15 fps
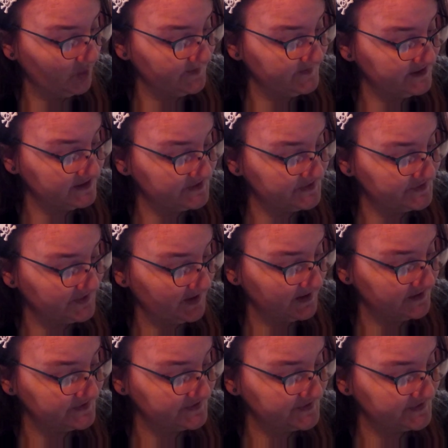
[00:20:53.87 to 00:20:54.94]
women's
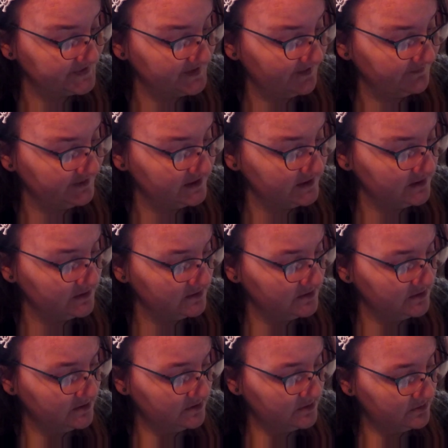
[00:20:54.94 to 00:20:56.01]
size 7.
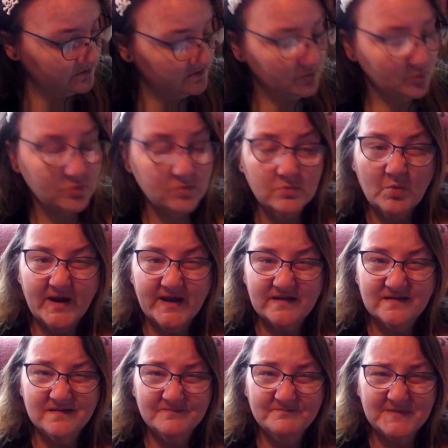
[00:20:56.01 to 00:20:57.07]
Wait,
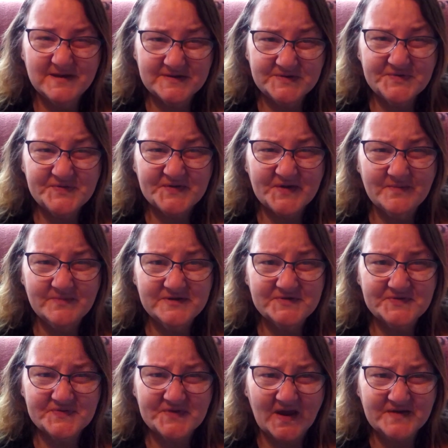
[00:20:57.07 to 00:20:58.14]
mittens come in
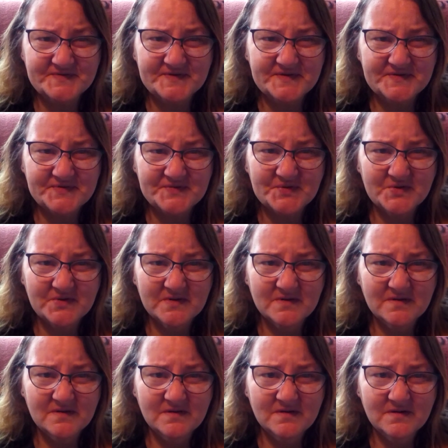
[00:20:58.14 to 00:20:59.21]
sizes?
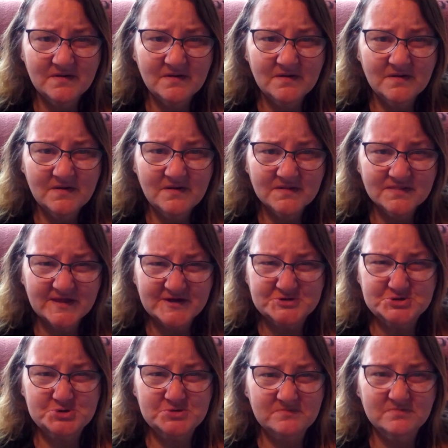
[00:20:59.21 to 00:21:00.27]

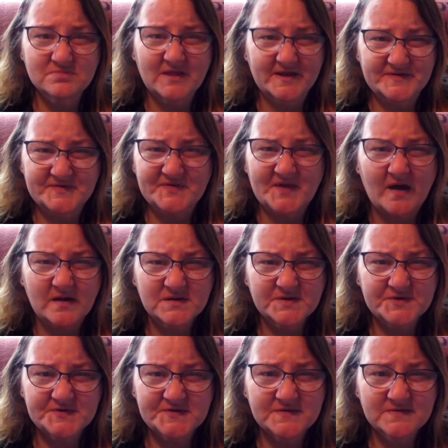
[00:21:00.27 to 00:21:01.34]
Like
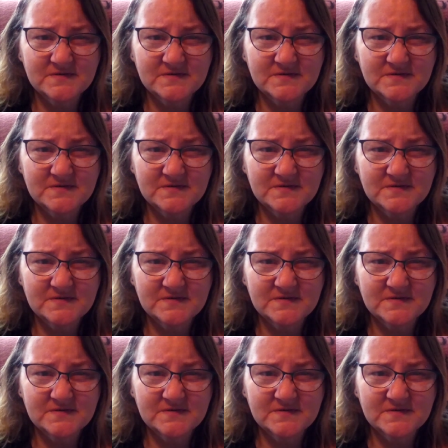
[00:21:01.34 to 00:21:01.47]
socks?